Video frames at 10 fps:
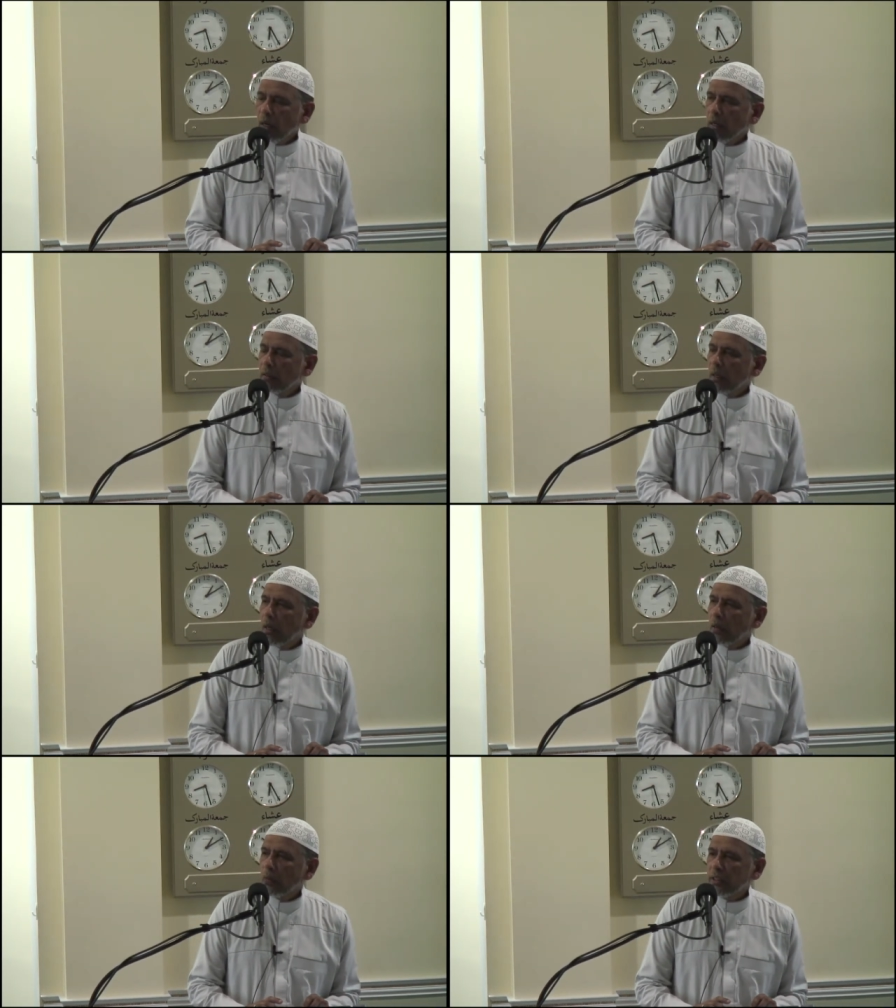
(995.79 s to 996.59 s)

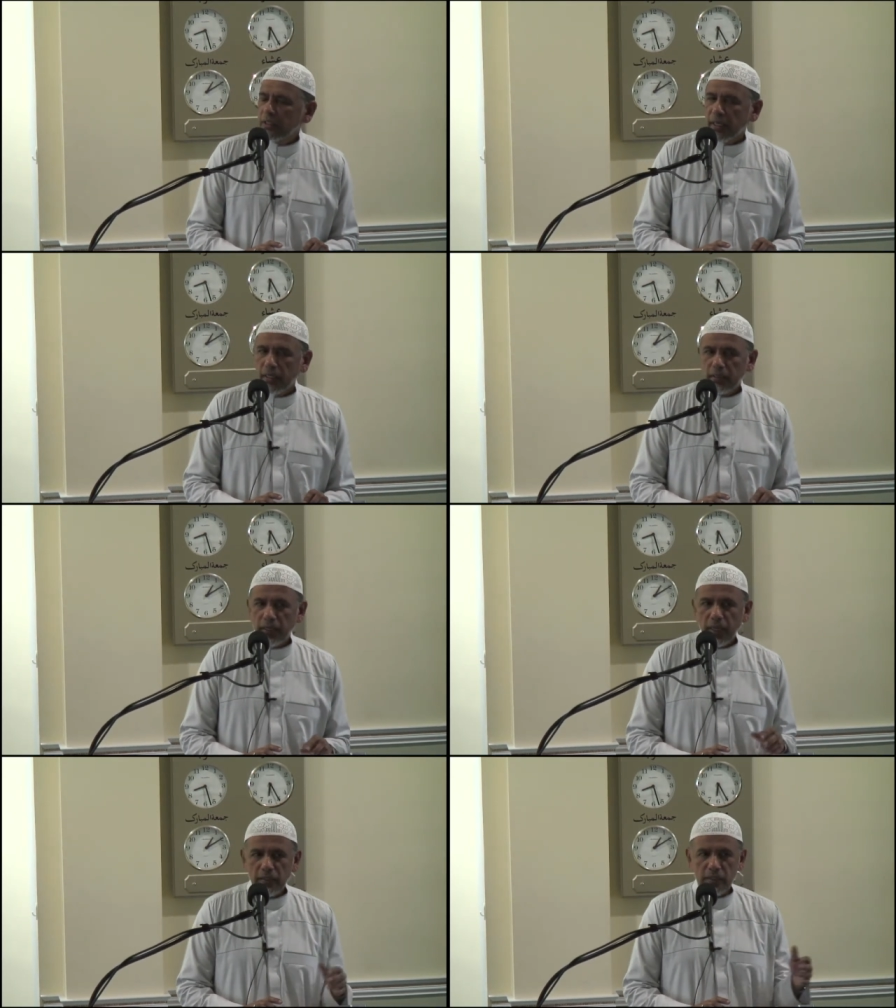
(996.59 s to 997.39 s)
Allah will take
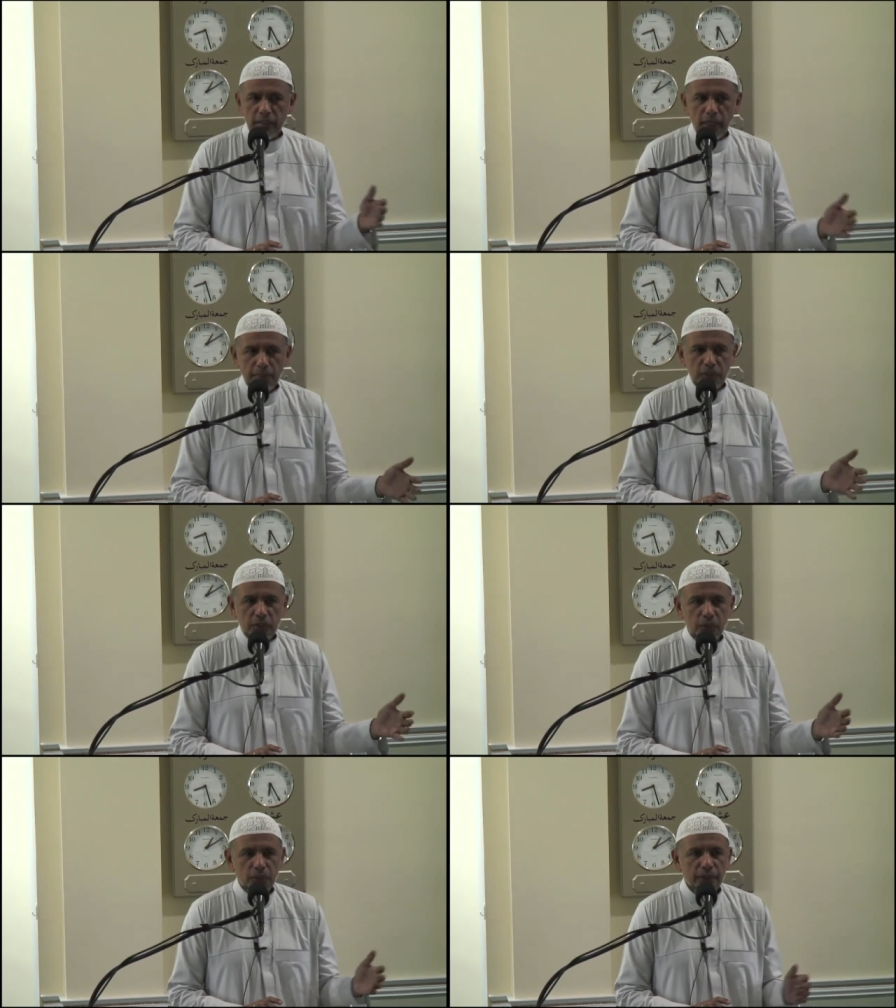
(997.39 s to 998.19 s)
10 steps
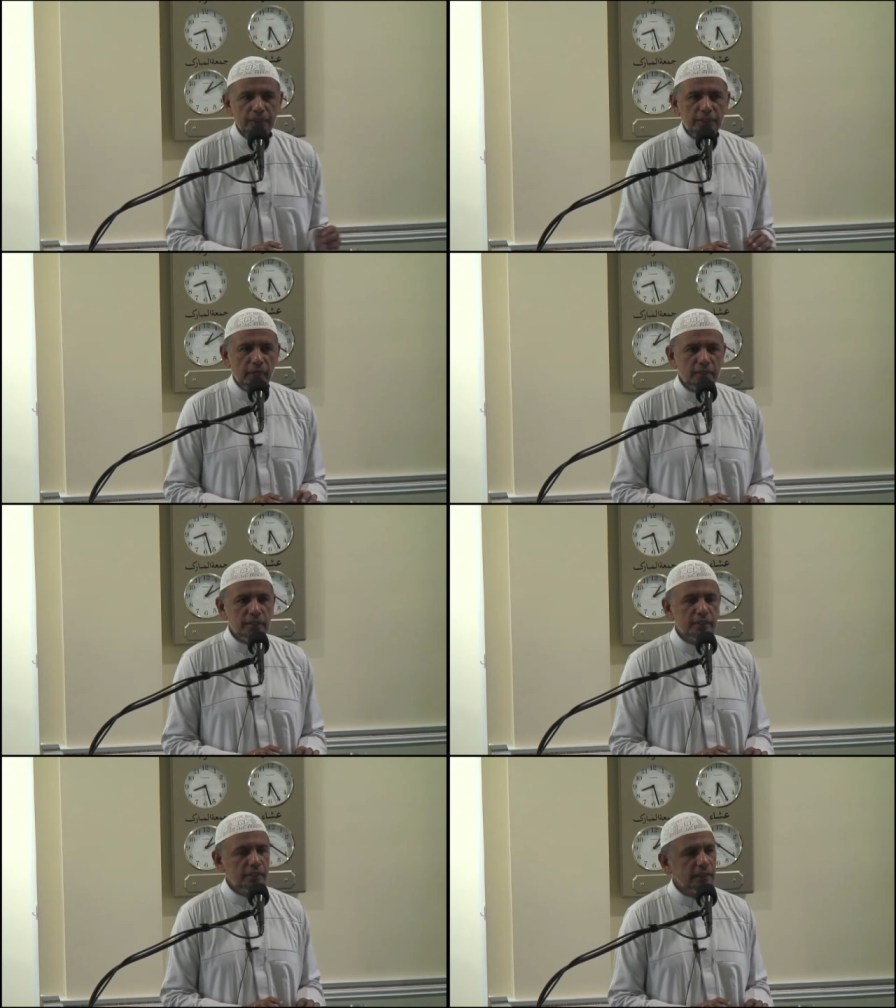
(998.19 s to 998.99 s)
towards
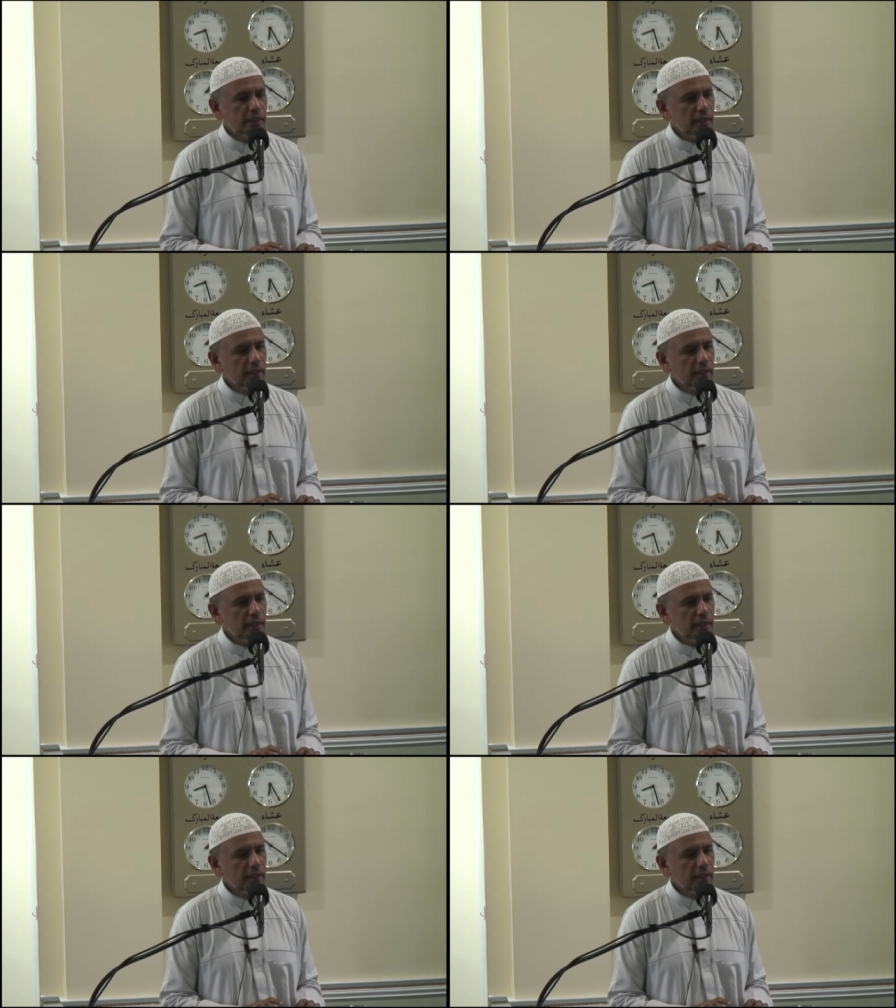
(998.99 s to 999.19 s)
us.